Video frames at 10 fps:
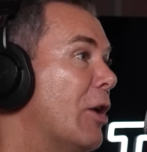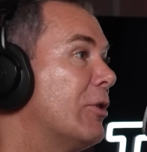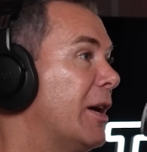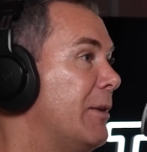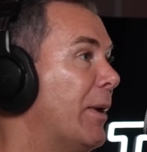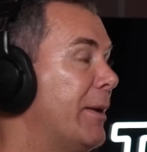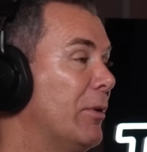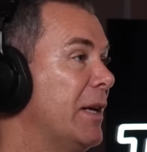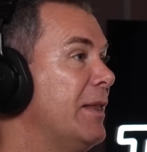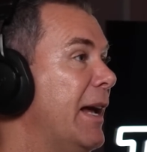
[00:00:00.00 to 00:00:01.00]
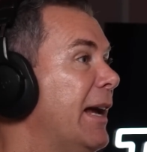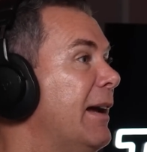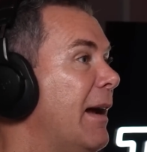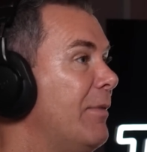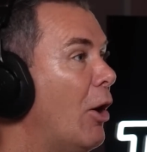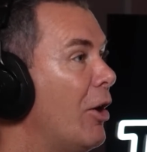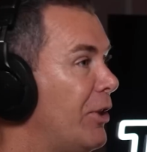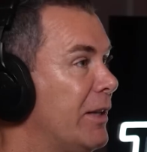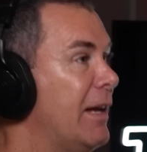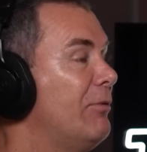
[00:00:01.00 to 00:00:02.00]
key people in there, and I
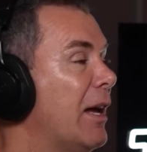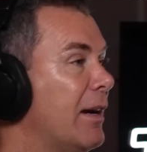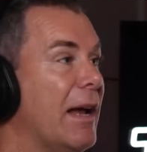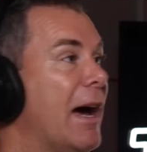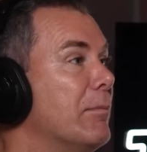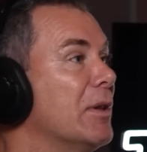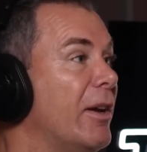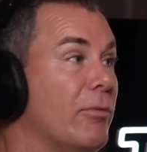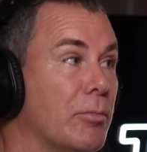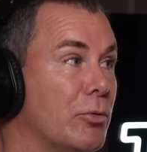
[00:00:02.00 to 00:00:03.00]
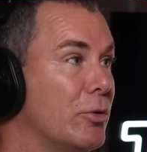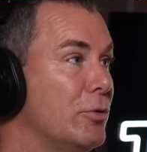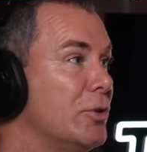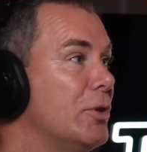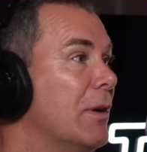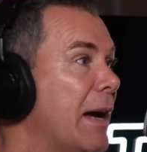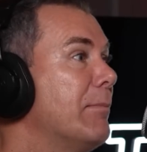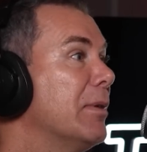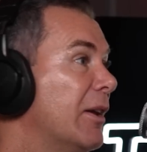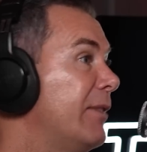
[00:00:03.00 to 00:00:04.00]
think they've done an
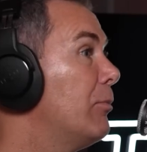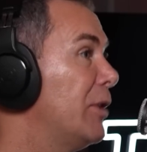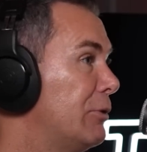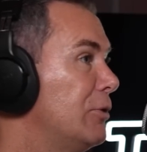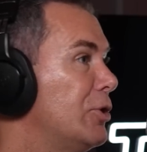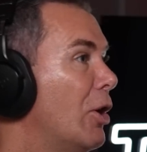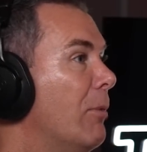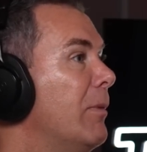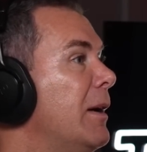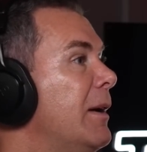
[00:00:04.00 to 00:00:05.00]
unbelievably good job,